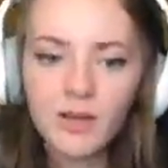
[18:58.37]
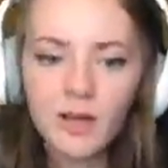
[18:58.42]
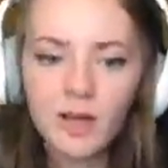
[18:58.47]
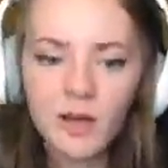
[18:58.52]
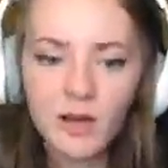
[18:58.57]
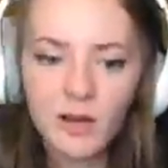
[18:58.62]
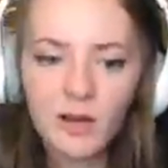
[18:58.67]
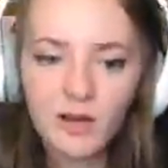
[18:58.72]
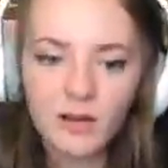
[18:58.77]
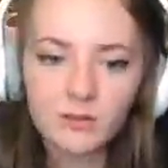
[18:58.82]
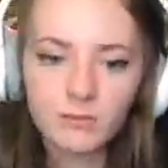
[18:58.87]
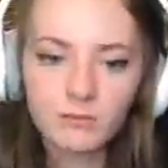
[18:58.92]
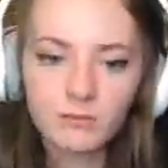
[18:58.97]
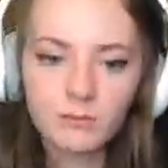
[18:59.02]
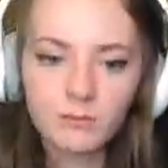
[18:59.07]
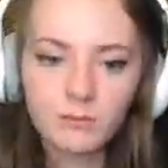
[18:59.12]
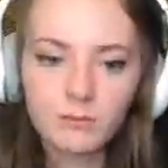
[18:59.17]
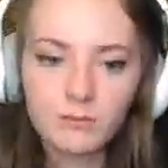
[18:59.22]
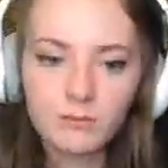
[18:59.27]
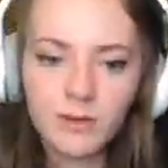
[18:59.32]

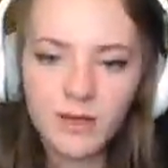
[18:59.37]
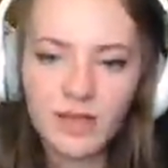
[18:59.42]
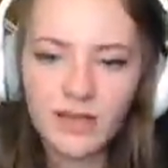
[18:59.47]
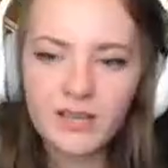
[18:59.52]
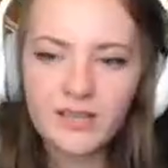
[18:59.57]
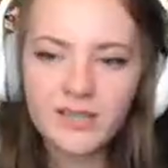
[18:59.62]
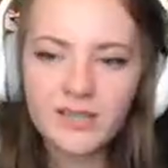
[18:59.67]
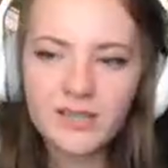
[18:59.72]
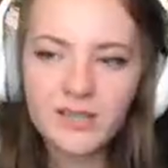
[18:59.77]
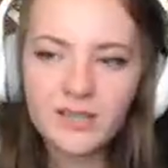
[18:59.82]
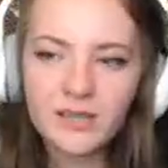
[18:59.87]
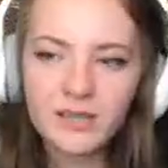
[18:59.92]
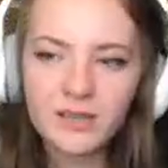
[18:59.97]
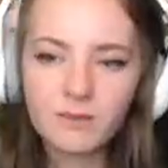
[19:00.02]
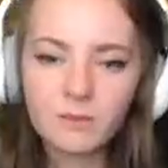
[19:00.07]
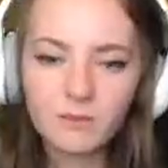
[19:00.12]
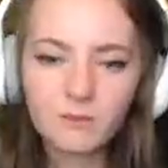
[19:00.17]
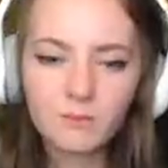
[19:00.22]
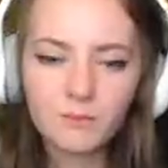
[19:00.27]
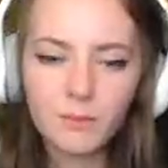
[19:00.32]
But is it
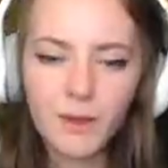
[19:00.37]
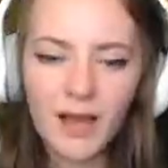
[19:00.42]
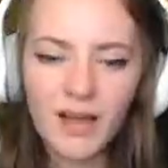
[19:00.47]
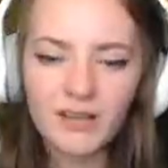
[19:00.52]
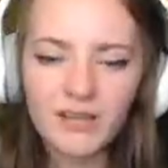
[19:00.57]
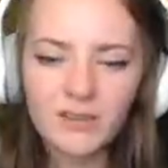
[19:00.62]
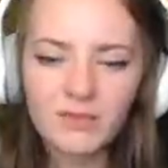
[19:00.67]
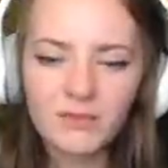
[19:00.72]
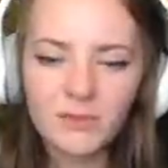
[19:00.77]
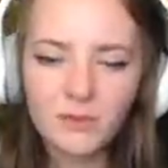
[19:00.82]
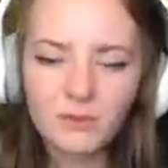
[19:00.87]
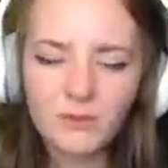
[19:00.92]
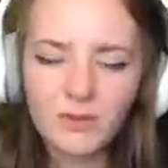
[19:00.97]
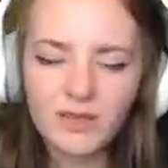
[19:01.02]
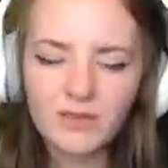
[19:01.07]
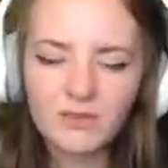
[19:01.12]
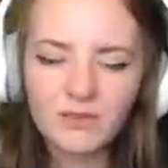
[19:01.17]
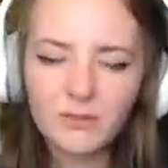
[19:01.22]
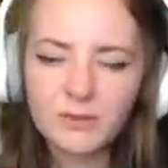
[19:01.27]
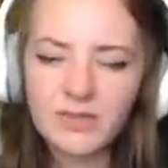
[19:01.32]
bad if you're
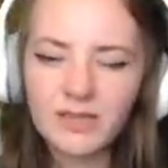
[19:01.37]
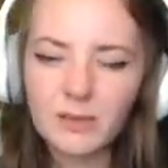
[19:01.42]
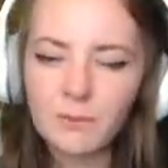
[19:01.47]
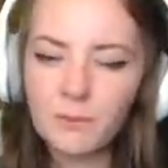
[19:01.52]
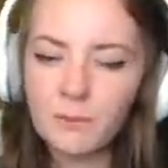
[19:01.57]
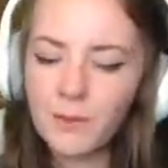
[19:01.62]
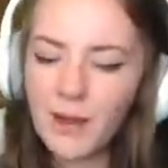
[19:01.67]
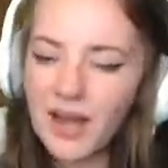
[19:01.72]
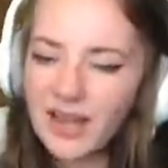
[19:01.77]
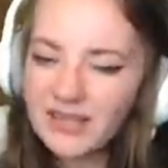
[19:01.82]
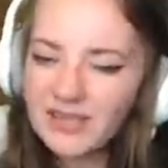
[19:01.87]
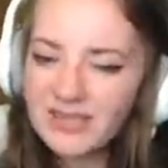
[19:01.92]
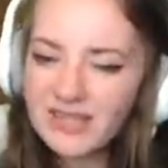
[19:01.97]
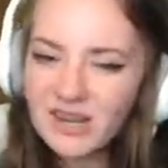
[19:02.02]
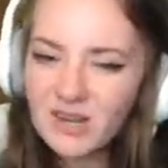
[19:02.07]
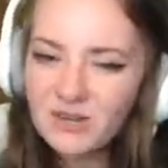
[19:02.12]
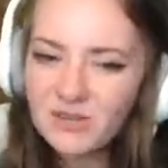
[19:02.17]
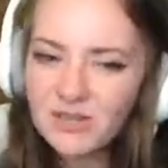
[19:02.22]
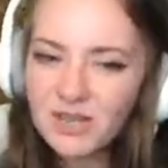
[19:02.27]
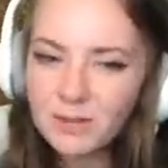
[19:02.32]
reinforcing a bad
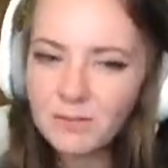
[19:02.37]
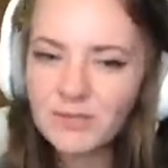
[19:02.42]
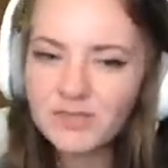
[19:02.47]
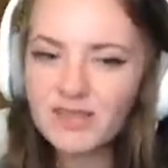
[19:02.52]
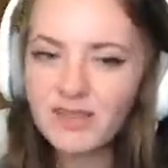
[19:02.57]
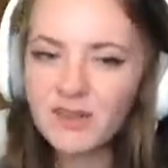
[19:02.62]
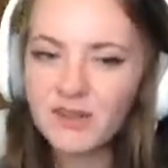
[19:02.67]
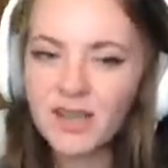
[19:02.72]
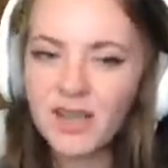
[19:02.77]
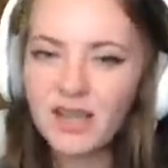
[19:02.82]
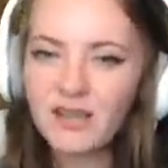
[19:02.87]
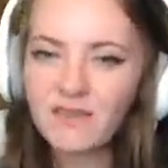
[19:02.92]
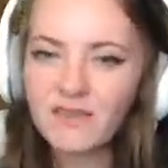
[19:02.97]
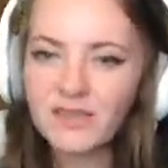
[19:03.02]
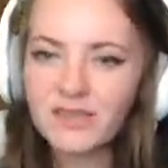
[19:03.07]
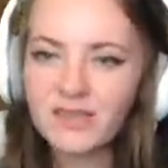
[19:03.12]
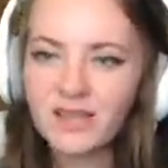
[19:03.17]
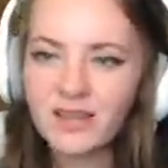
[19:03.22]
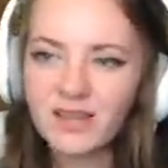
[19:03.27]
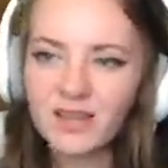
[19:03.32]
stereotype? Is it okay if
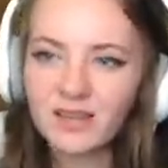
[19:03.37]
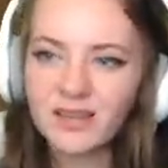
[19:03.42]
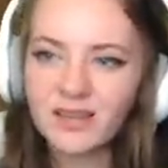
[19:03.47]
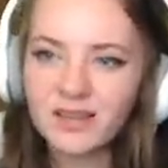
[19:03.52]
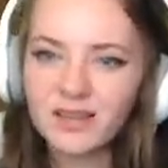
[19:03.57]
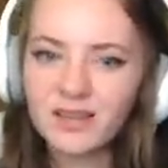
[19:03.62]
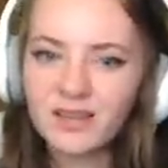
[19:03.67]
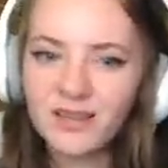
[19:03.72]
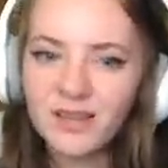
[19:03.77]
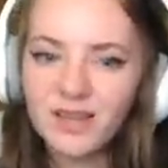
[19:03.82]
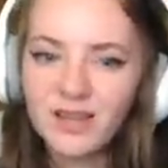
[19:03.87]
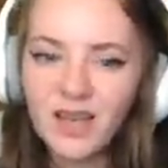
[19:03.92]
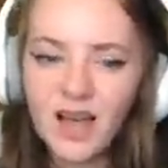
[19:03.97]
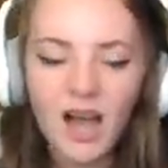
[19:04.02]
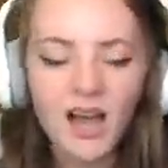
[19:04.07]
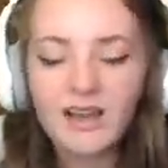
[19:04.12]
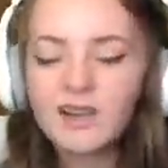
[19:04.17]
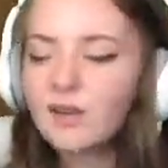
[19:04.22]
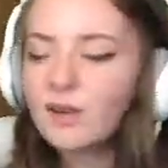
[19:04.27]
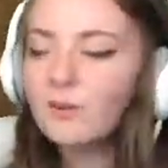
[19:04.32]
it's like a,
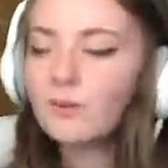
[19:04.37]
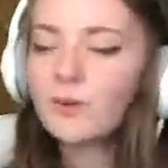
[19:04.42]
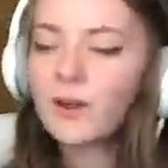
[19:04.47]
I don't